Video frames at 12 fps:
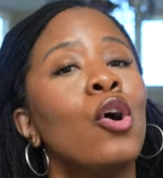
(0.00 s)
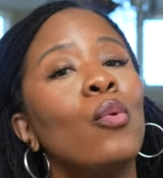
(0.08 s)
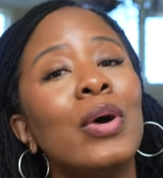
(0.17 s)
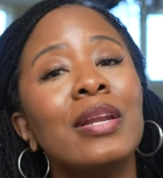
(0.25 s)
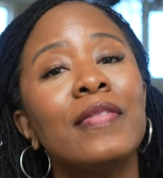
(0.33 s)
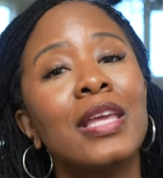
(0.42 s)

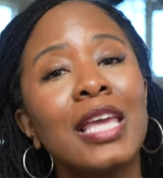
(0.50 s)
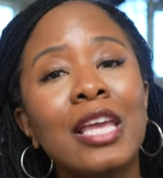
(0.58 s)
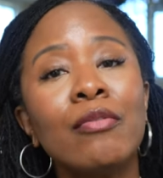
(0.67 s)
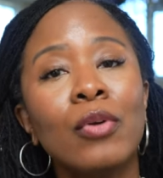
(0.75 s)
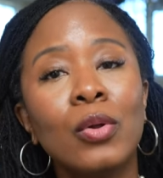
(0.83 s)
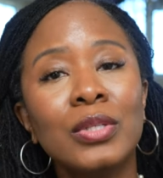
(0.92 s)
One of the
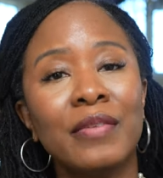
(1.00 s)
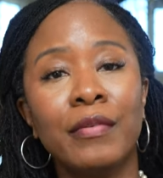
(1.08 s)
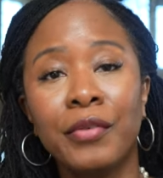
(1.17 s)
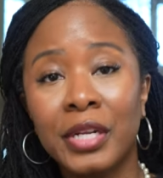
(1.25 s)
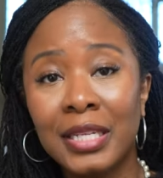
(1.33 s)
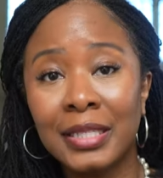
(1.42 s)
key roles of a
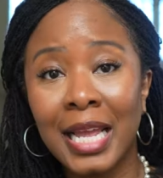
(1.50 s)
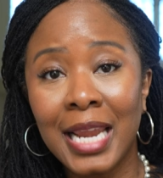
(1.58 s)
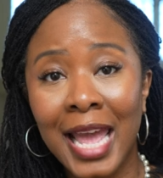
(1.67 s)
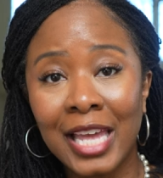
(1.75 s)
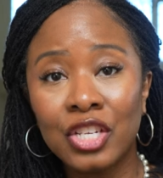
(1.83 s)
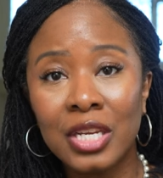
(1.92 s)
real
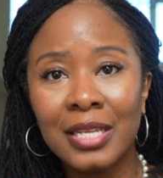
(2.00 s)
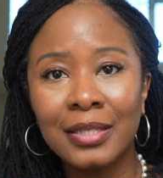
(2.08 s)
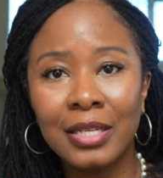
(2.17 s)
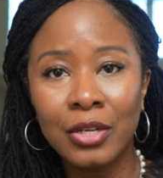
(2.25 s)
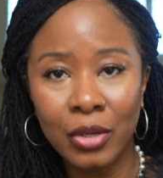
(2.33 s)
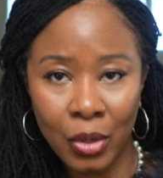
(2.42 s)
estate agent is
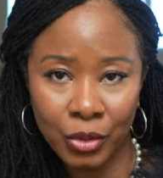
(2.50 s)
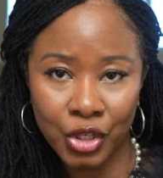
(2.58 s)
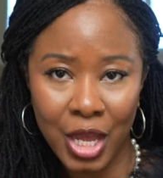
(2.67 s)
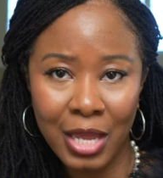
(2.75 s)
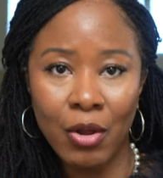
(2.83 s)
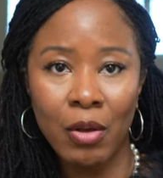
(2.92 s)
to
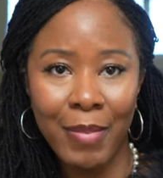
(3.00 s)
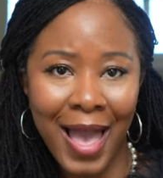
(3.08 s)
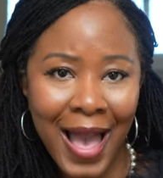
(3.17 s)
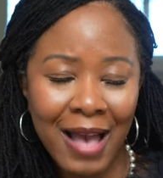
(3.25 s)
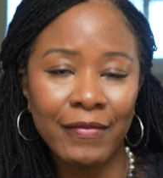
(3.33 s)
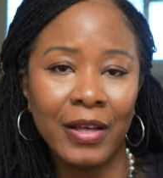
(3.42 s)
negotiate on
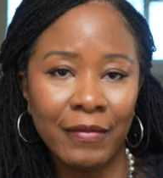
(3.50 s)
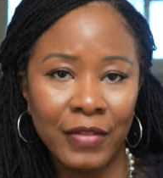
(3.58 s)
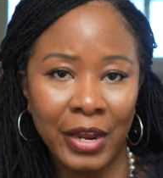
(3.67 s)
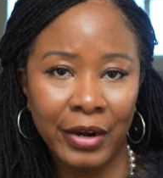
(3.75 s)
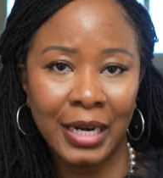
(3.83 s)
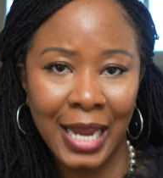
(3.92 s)
behalf of
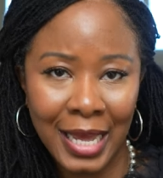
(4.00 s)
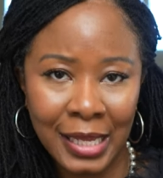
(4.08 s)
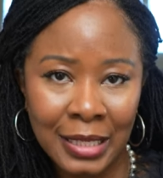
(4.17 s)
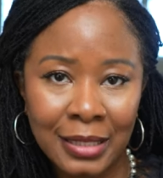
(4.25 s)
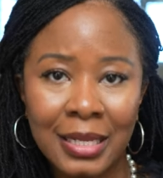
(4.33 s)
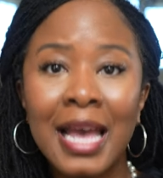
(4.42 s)
their
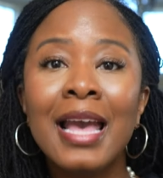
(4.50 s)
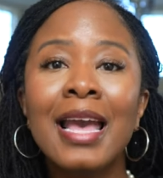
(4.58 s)
clients.